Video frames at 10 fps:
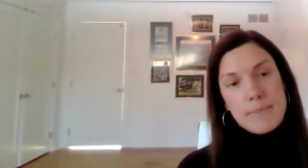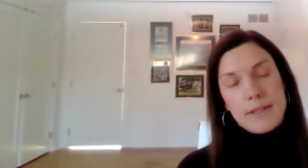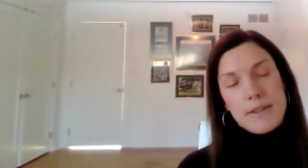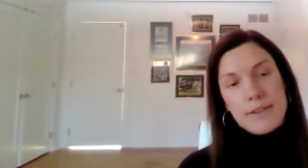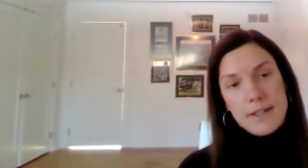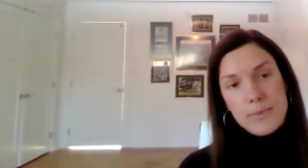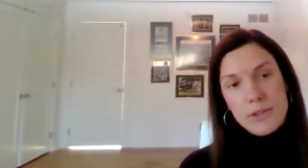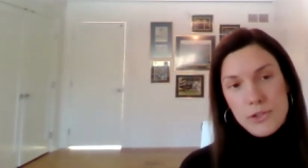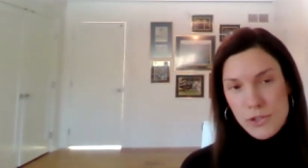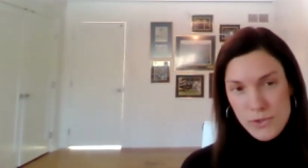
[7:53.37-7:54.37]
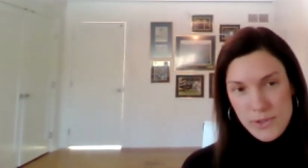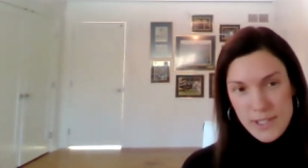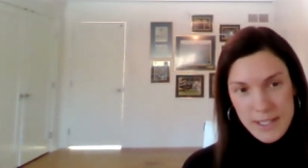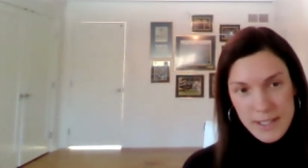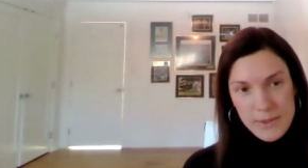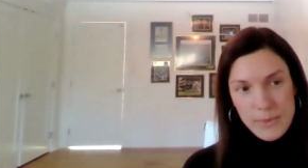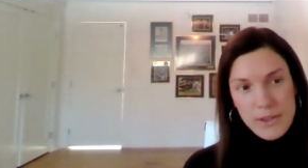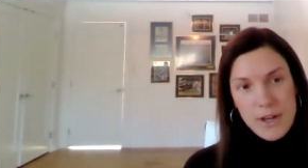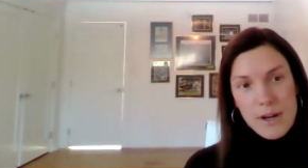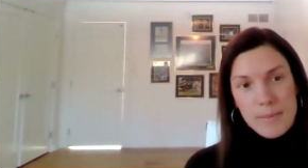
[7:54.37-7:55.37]
But the thing with juicing and with
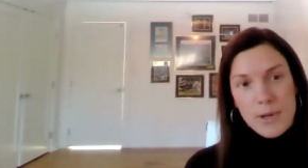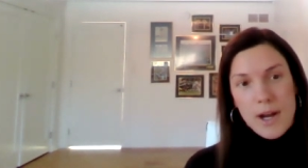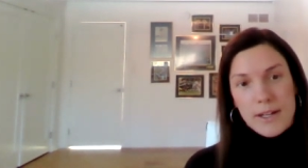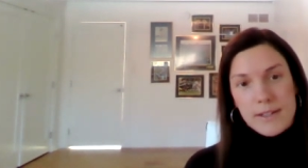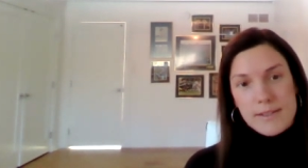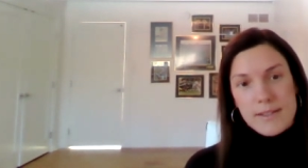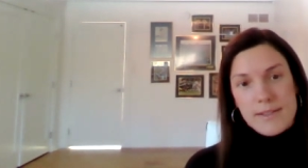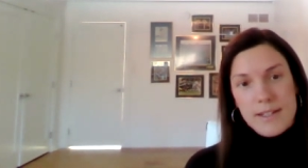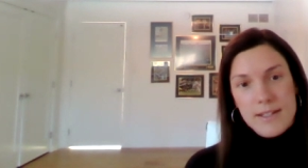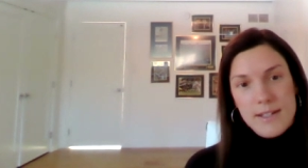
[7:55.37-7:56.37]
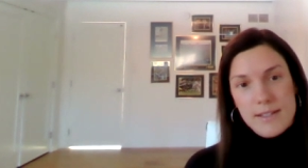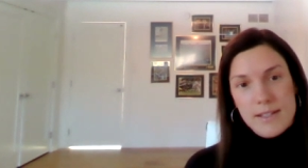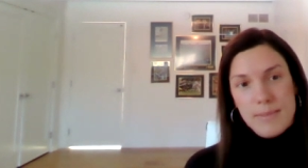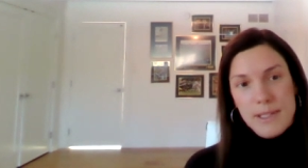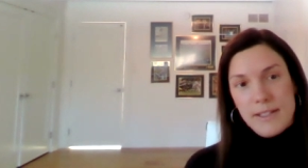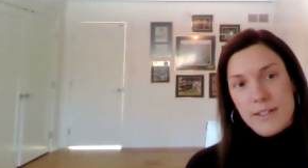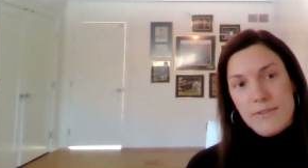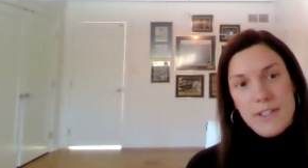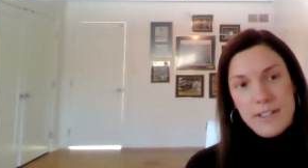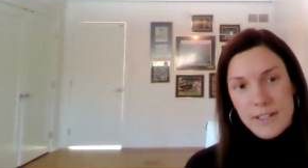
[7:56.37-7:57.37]
our products is they need to be
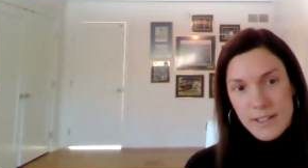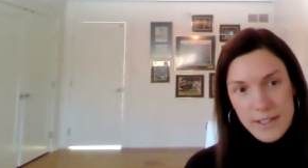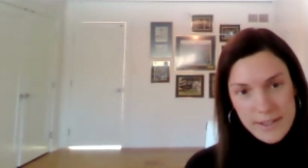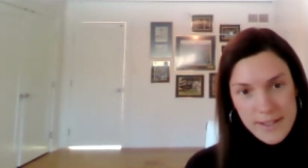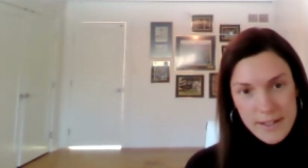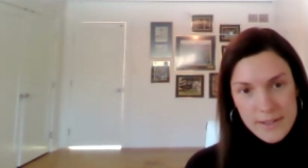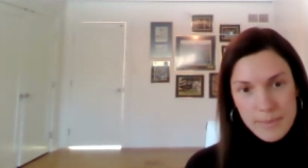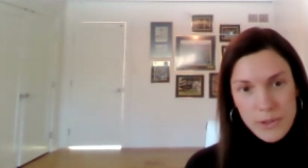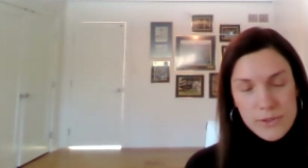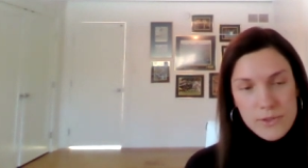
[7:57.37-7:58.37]
convenient and accessible.